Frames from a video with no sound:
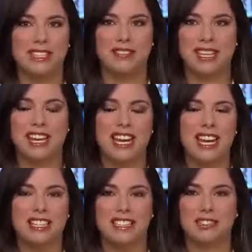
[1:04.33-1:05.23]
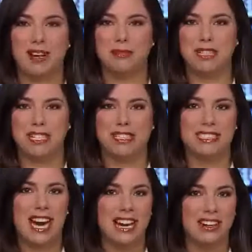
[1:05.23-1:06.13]
that it disrupted an
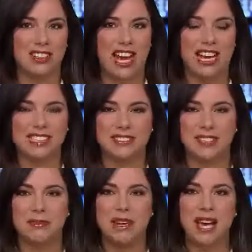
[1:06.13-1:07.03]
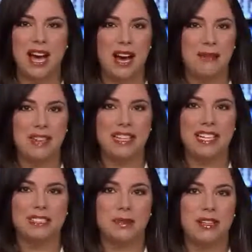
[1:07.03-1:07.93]
entire classroom. I think
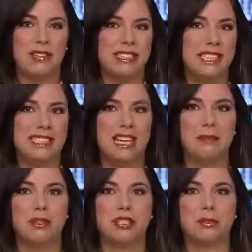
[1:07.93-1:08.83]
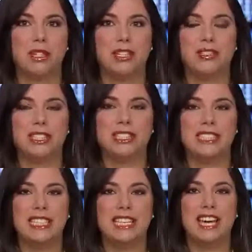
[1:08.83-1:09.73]
it's one of these examples where you just
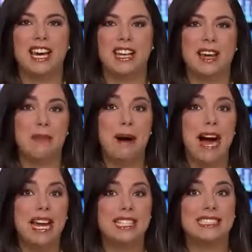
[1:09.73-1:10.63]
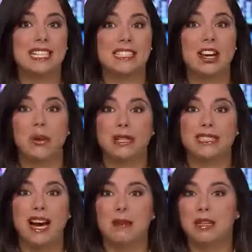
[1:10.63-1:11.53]
see that bias doesn't always
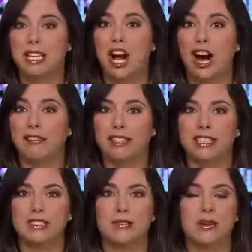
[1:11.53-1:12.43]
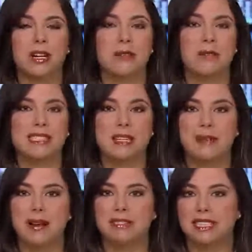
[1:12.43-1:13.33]
come in an obvious form. I mean,
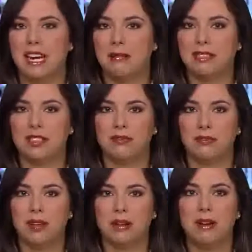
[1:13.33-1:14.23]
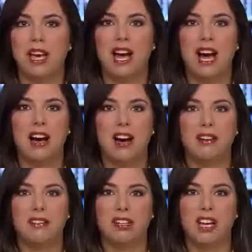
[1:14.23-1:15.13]
sometimes it comes in the form
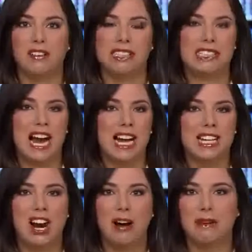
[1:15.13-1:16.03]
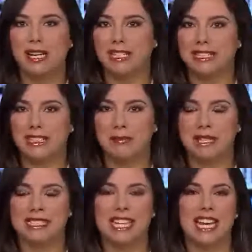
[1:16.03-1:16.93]
of a snide comment in a
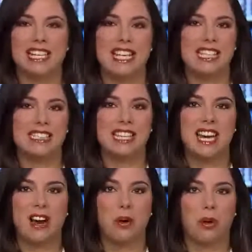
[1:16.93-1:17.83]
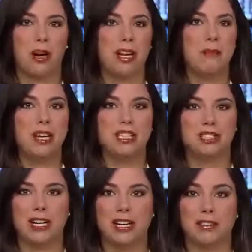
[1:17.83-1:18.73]
syllabus like this, or an
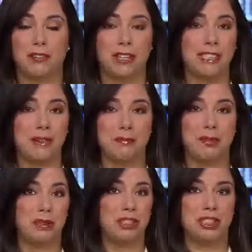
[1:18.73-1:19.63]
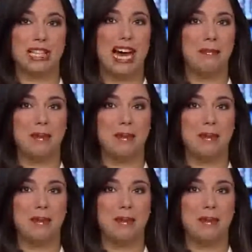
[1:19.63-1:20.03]
administrator, for example, which just happened